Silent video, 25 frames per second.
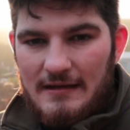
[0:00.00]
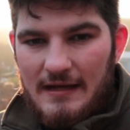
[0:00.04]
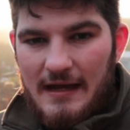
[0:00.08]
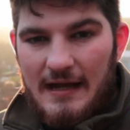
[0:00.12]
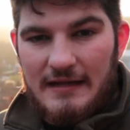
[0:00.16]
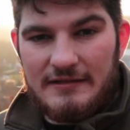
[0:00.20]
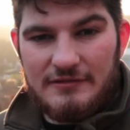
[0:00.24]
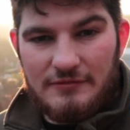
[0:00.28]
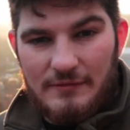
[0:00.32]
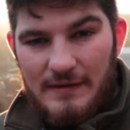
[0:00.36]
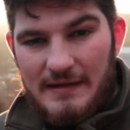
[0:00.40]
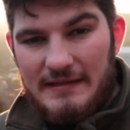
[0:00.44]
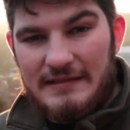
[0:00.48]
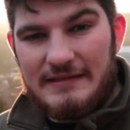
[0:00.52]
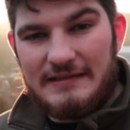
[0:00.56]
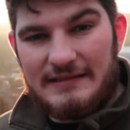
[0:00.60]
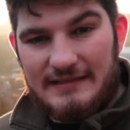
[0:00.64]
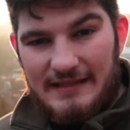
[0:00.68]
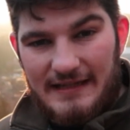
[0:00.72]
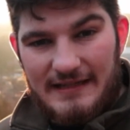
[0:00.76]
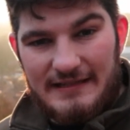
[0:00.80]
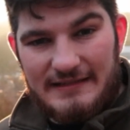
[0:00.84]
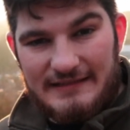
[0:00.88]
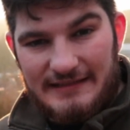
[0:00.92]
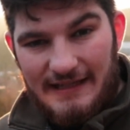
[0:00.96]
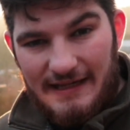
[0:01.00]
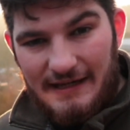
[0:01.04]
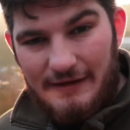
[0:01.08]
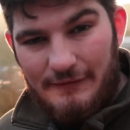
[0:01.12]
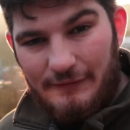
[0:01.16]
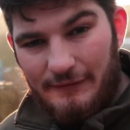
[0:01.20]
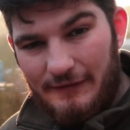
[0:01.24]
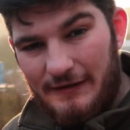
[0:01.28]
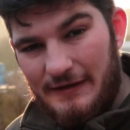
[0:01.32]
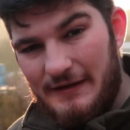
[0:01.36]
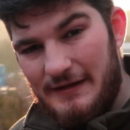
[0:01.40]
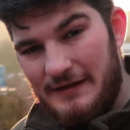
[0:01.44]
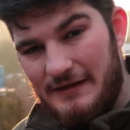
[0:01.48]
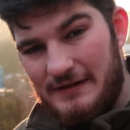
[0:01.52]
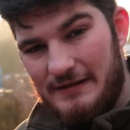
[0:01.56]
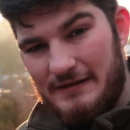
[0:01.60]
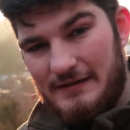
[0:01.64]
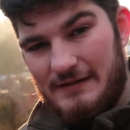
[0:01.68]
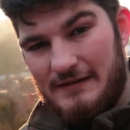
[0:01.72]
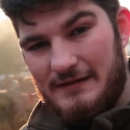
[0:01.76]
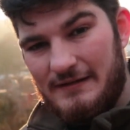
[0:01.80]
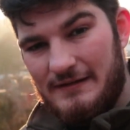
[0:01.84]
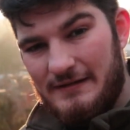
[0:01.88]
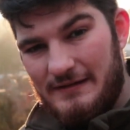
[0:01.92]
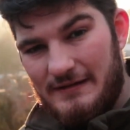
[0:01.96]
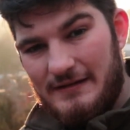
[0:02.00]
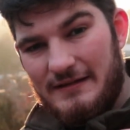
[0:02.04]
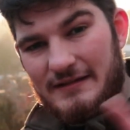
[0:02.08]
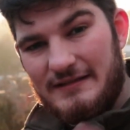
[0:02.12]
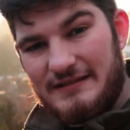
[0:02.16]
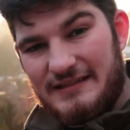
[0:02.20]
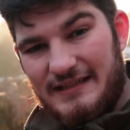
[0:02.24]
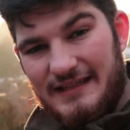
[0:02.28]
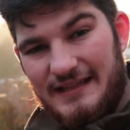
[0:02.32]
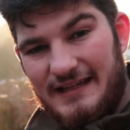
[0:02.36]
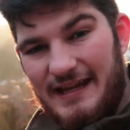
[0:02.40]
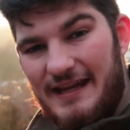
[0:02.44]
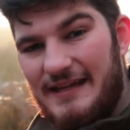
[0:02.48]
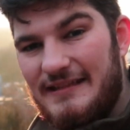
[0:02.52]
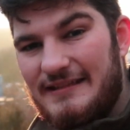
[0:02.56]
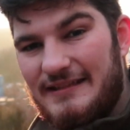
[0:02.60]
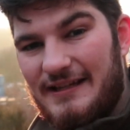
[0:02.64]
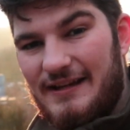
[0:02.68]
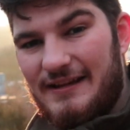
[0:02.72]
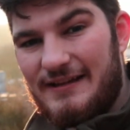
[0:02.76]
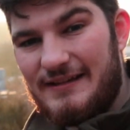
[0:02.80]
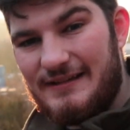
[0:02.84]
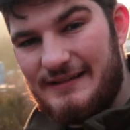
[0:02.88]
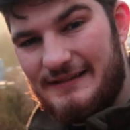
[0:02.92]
As always, stay safe. See you later.